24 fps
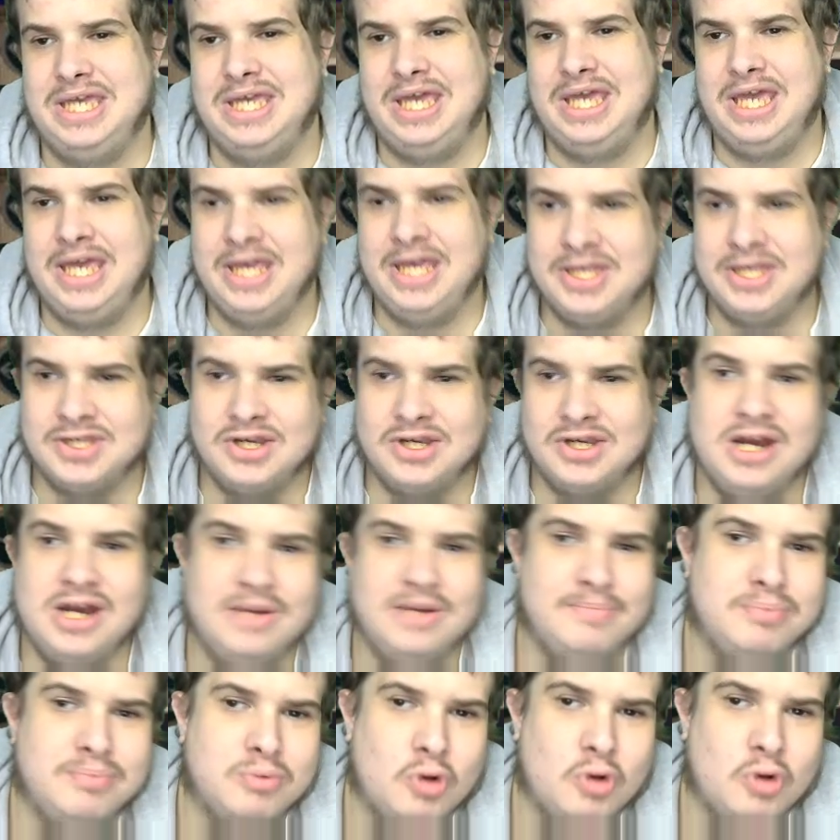it's
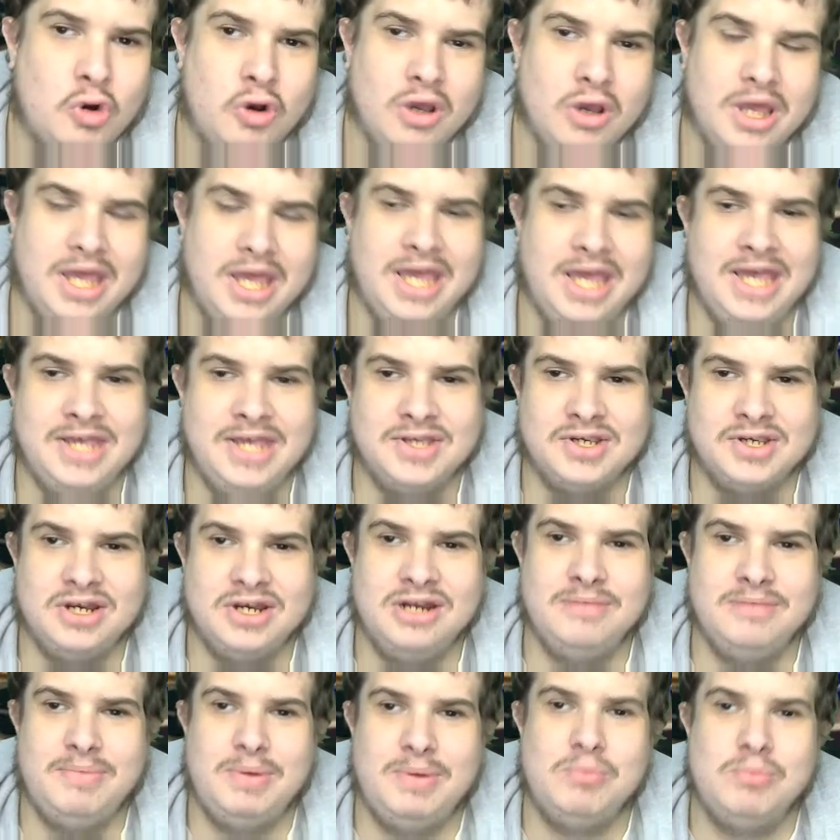going to it's
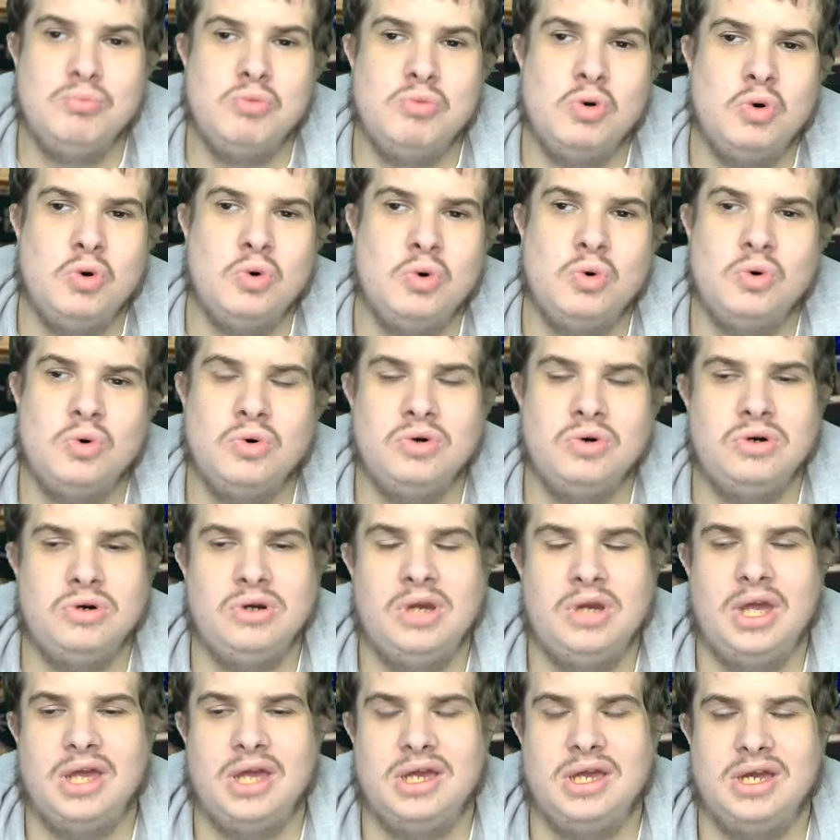going to be more,
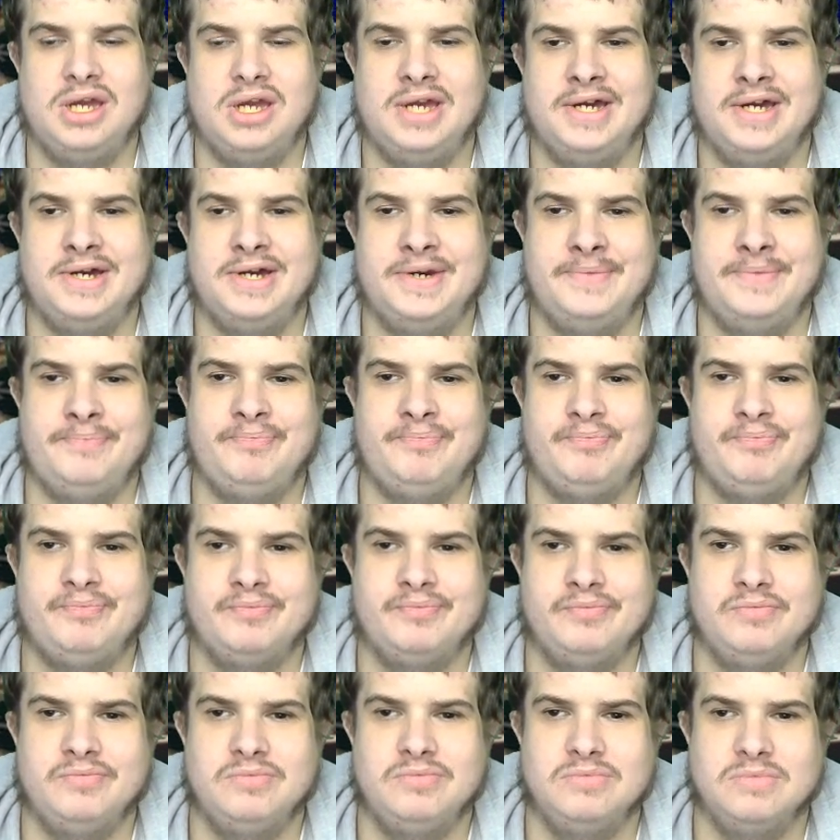um,
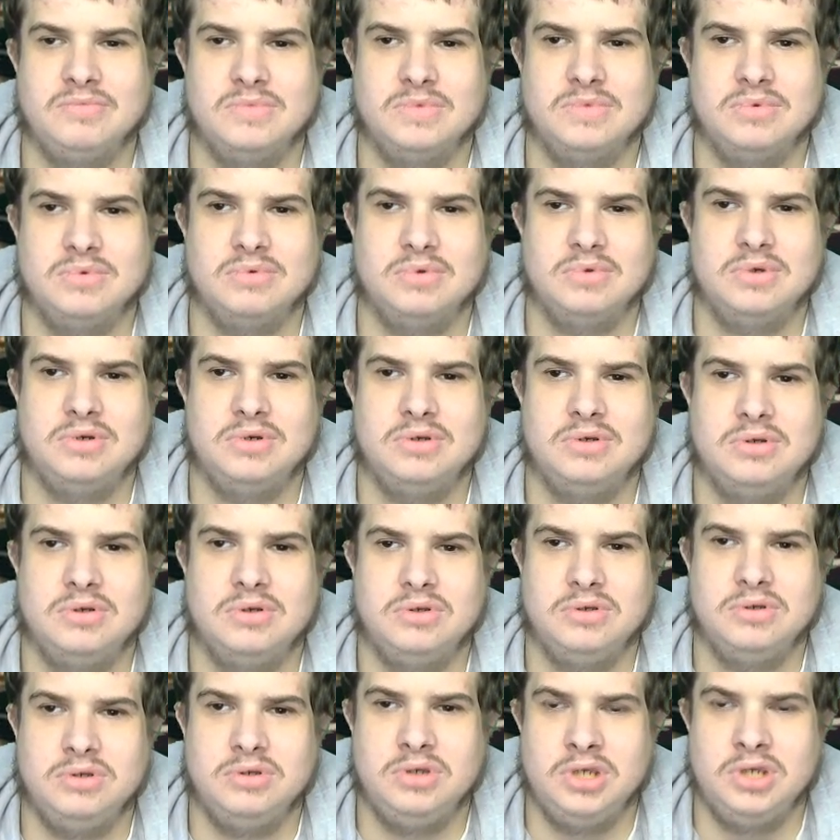
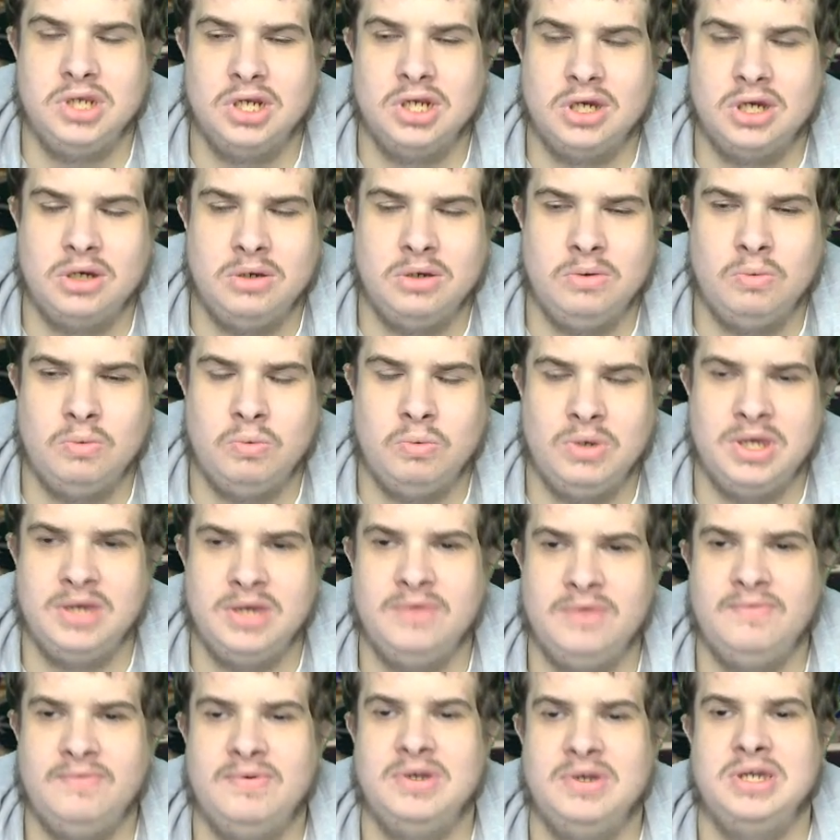you know,
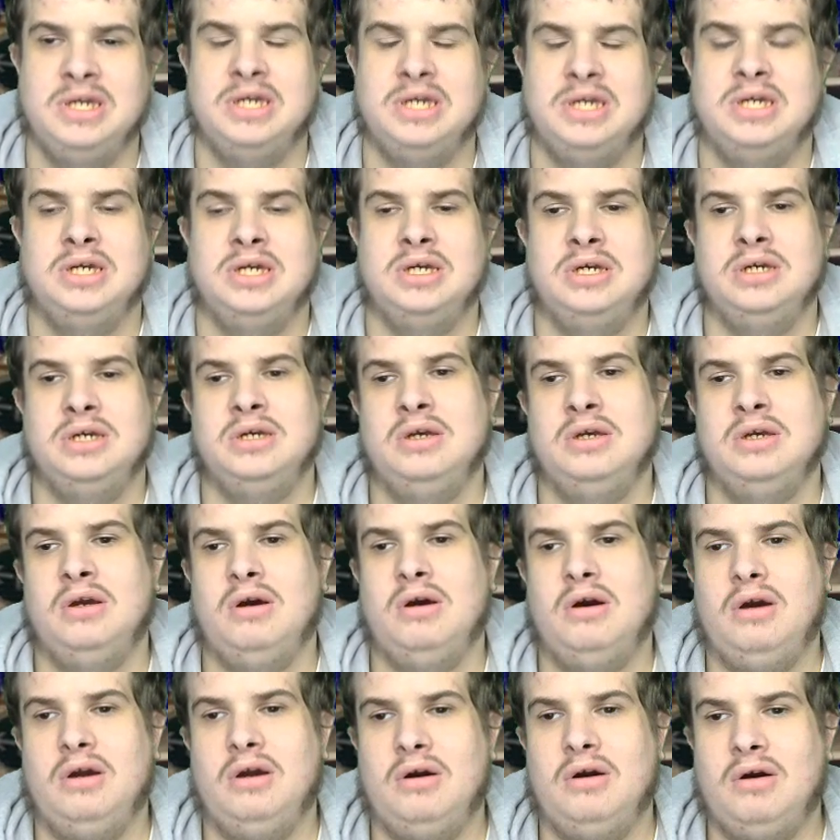with.
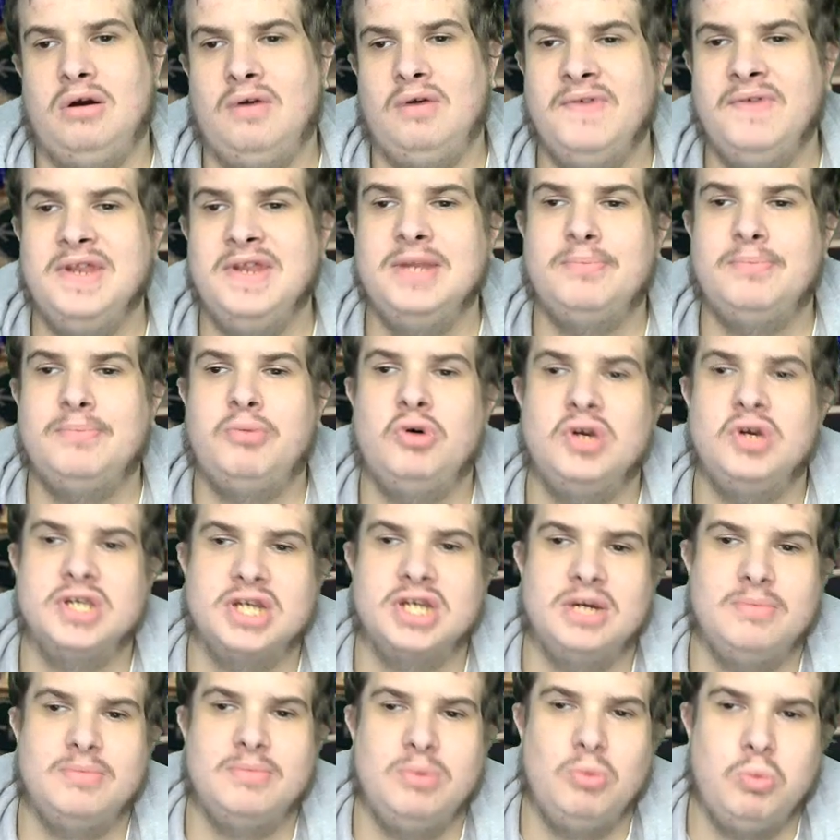I think the point's
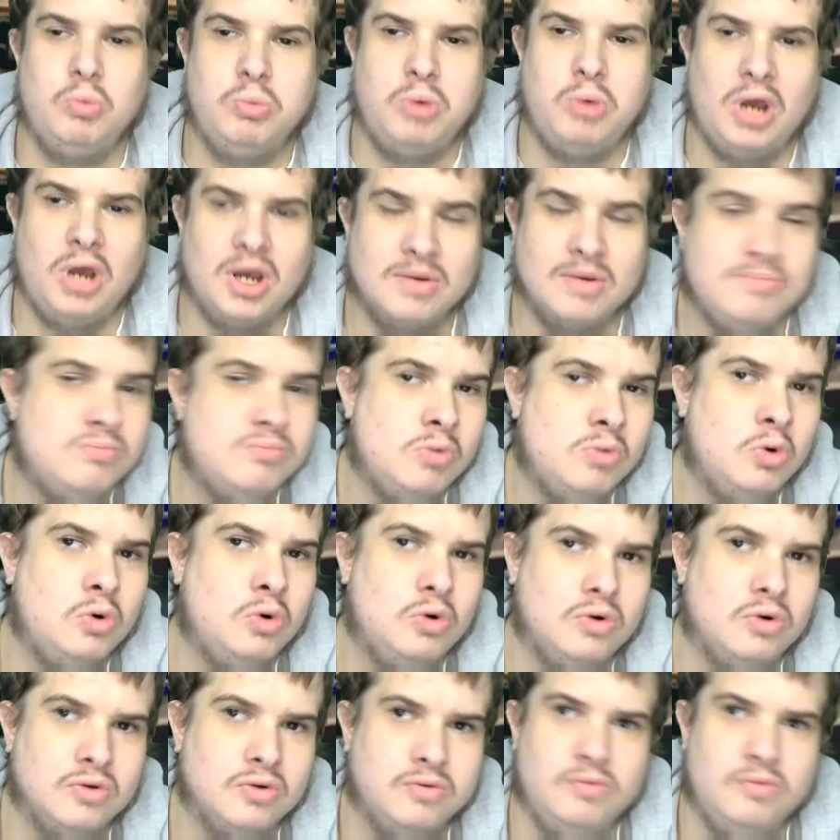going to be worth
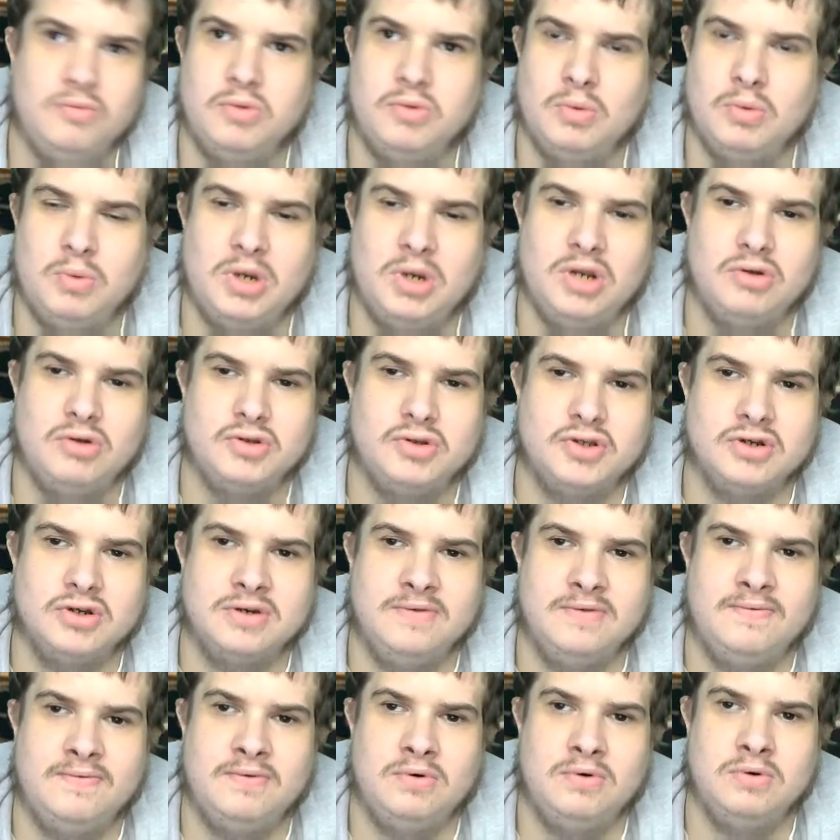more the one I was
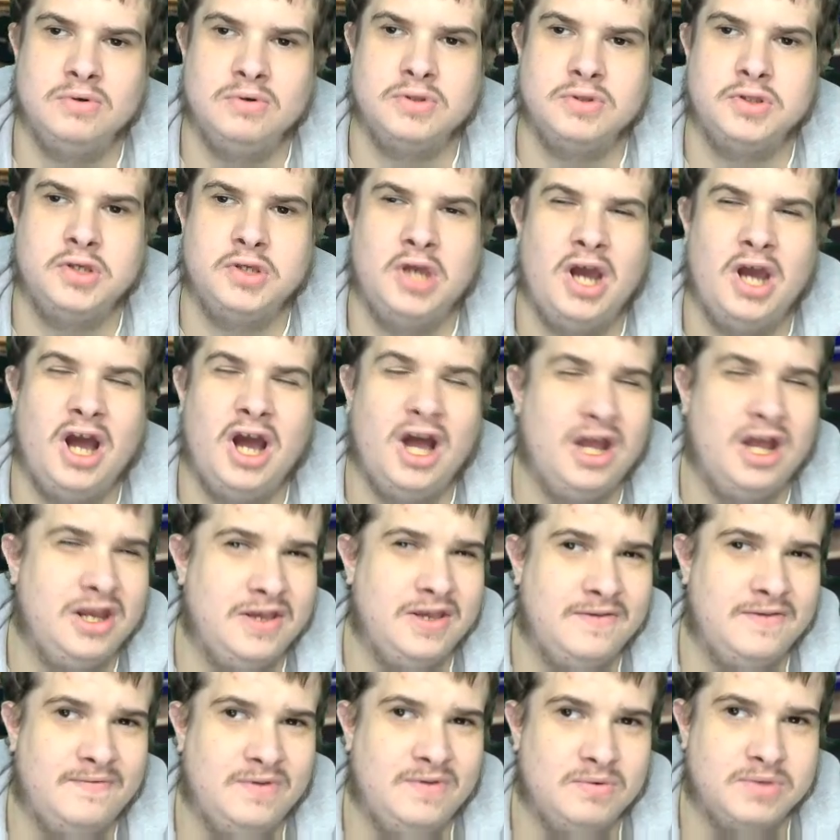looking for to
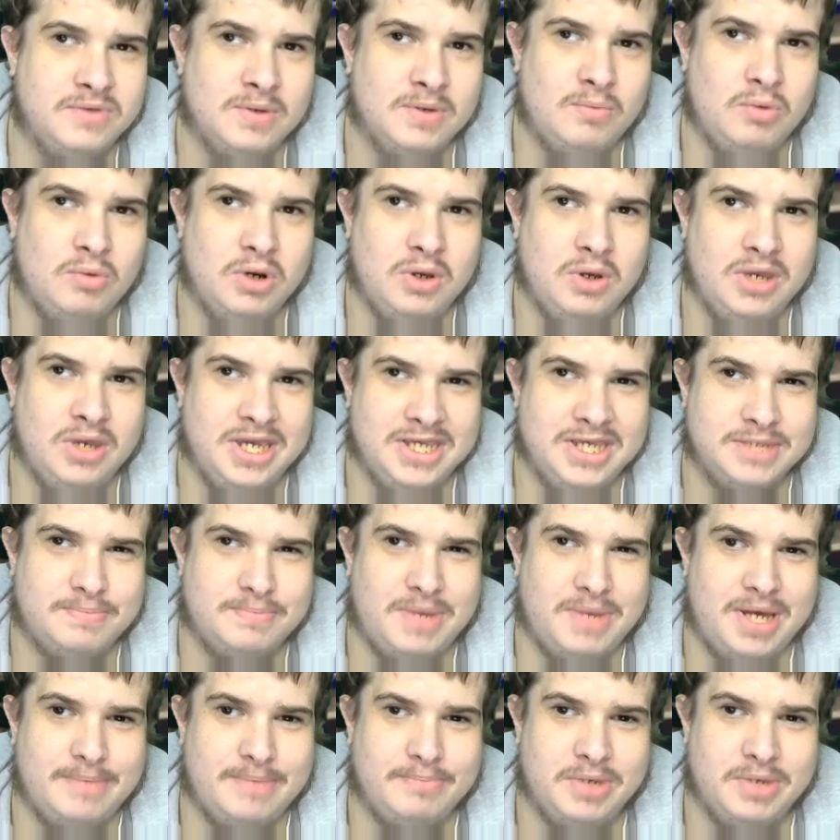Huddersfield than what it is
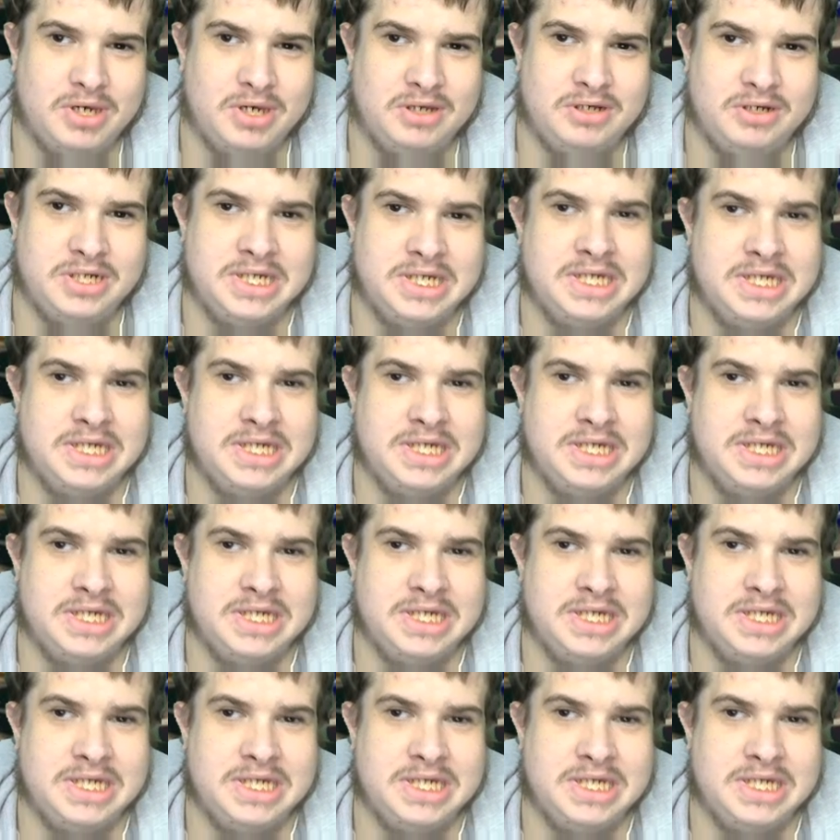Blackburn.